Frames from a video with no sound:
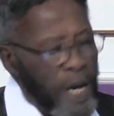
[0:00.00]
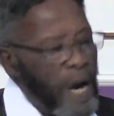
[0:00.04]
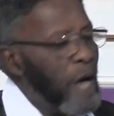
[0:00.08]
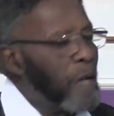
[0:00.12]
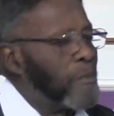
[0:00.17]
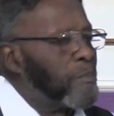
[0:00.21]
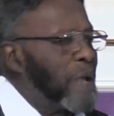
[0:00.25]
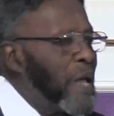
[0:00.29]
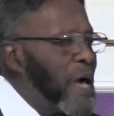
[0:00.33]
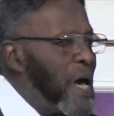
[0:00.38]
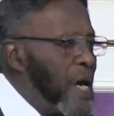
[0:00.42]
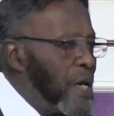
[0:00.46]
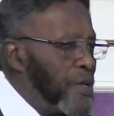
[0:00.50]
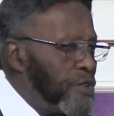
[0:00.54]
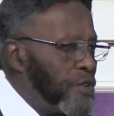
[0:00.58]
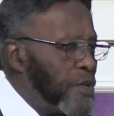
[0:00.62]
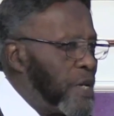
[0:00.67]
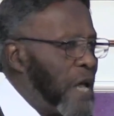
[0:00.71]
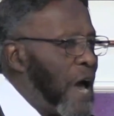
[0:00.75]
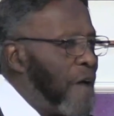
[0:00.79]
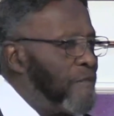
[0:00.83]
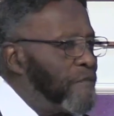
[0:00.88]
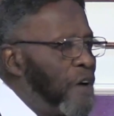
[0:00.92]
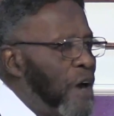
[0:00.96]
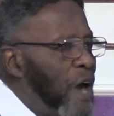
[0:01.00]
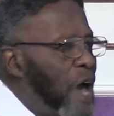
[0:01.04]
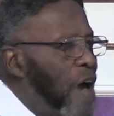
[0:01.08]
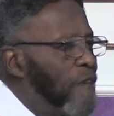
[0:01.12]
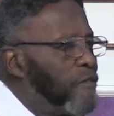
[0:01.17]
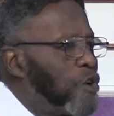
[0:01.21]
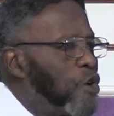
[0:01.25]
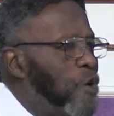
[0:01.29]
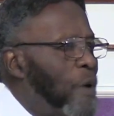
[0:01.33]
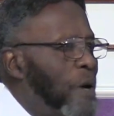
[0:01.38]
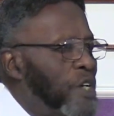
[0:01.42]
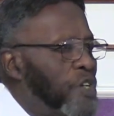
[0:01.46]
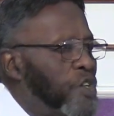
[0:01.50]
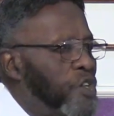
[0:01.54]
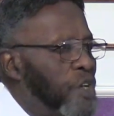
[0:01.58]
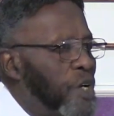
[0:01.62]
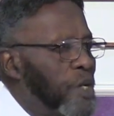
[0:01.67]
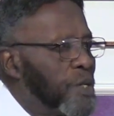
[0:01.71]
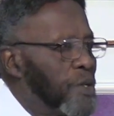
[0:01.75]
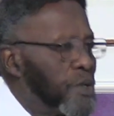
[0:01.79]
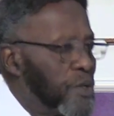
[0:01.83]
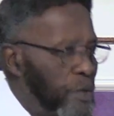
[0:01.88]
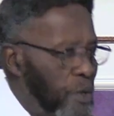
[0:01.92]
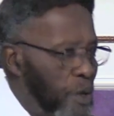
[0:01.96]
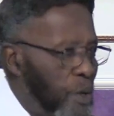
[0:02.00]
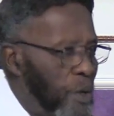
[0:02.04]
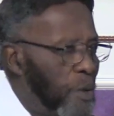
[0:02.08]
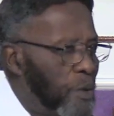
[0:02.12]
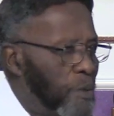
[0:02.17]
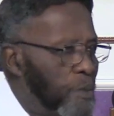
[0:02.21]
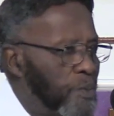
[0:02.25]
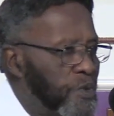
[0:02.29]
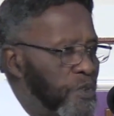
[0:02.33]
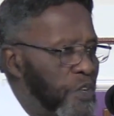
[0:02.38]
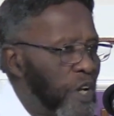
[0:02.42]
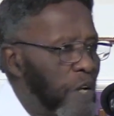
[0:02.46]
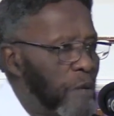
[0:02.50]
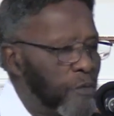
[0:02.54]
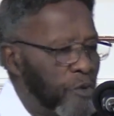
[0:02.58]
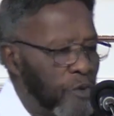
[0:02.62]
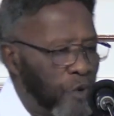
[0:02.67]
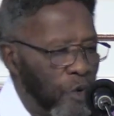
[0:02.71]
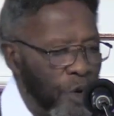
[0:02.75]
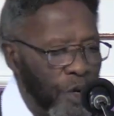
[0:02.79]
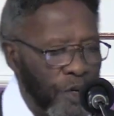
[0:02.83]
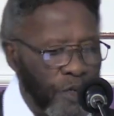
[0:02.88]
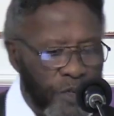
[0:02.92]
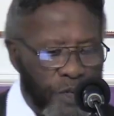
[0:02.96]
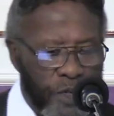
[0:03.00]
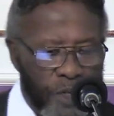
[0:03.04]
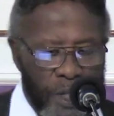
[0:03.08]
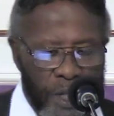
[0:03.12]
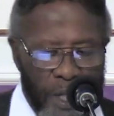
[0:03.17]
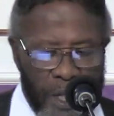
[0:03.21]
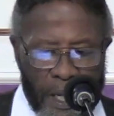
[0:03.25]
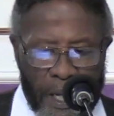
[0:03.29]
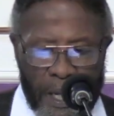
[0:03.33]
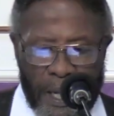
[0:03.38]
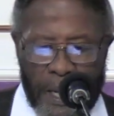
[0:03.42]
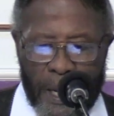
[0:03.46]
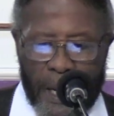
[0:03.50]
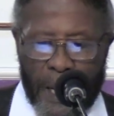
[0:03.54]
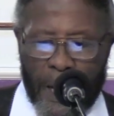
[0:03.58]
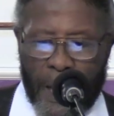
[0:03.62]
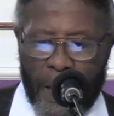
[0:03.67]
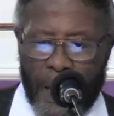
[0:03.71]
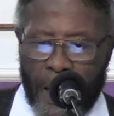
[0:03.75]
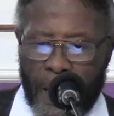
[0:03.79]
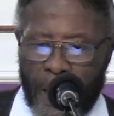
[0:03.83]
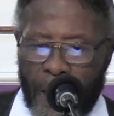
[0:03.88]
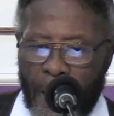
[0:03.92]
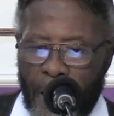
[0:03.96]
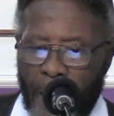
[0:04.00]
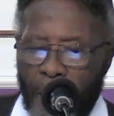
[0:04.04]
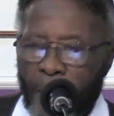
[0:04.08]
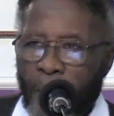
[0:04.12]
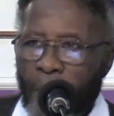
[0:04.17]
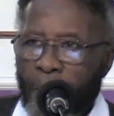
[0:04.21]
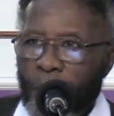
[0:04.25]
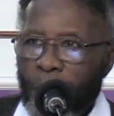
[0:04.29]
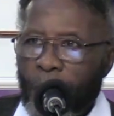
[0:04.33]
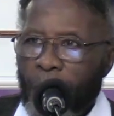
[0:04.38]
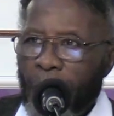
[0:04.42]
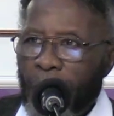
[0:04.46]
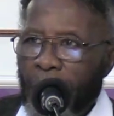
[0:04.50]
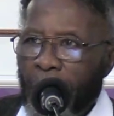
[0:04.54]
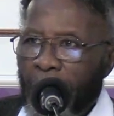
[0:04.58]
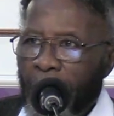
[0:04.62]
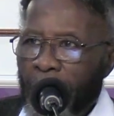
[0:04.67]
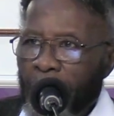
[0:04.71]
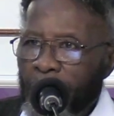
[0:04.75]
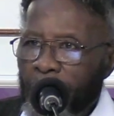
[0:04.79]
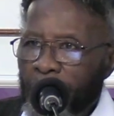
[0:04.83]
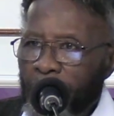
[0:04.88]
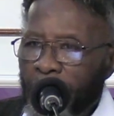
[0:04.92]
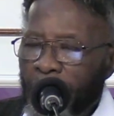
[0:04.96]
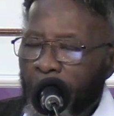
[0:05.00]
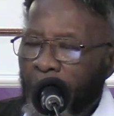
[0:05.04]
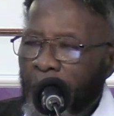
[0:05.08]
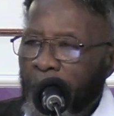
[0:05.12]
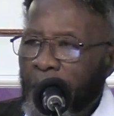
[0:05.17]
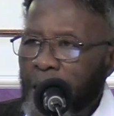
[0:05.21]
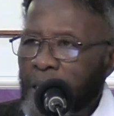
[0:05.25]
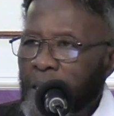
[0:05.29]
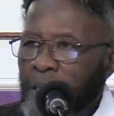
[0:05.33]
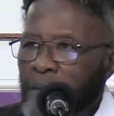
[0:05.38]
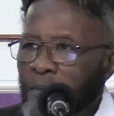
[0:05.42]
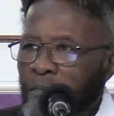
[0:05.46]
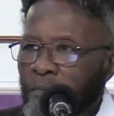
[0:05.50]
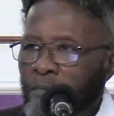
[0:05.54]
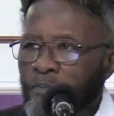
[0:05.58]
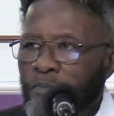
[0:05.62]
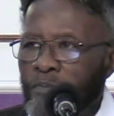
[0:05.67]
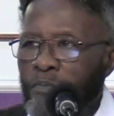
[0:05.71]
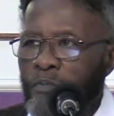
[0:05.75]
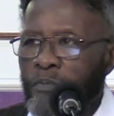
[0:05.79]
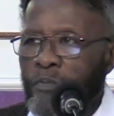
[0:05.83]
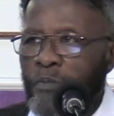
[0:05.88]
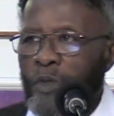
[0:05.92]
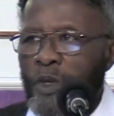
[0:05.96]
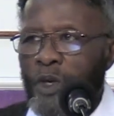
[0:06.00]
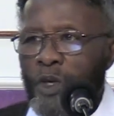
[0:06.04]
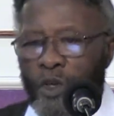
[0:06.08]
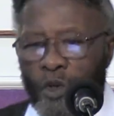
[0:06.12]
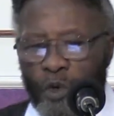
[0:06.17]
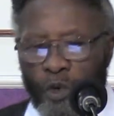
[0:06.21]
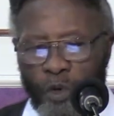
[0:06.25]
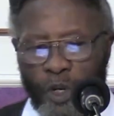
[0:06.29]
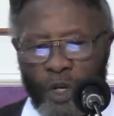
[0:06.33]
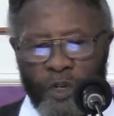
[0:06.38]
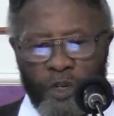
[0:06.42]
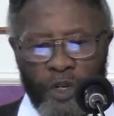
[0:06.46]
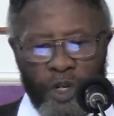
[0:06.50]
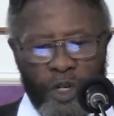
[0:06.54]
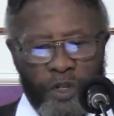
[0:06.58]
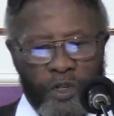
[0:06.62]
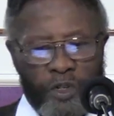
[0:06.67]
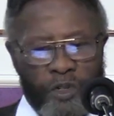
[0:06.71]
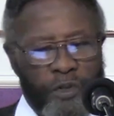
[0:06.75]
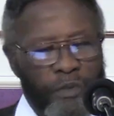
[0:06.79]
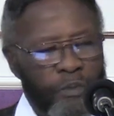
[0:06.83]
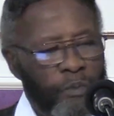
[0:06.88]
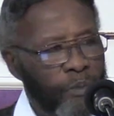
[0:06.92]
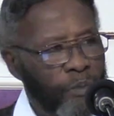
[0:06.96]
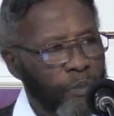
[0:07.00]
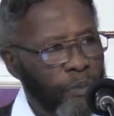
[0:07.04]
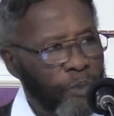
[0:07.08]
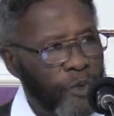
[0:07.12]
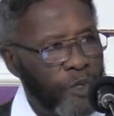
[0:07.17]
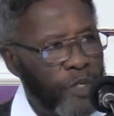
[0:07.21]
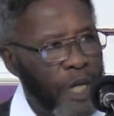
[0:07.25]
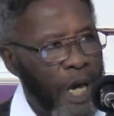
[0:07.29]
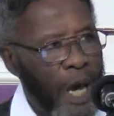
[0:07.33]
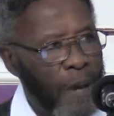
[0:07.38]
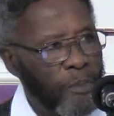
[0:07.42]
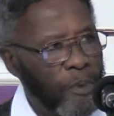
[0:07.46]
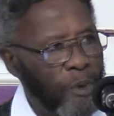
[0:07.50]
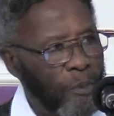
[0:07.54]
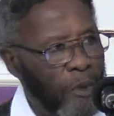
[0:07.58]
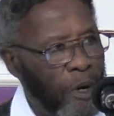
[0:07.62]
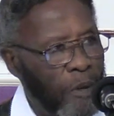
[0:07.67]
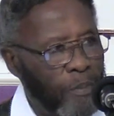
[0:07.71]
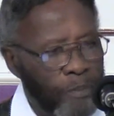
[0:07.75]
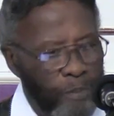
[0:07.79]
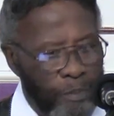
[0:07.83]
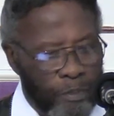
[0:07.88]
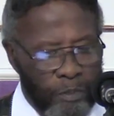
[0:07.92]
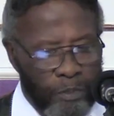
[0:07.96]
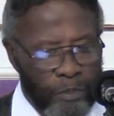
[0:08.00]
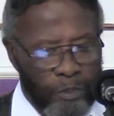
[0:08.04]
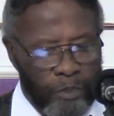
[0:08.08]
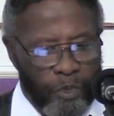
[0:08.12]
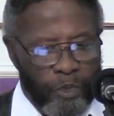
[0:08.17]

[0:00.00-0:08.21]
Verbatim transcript: God bless. Now, if you have questions, you send them to us, and uh, you can just type them up.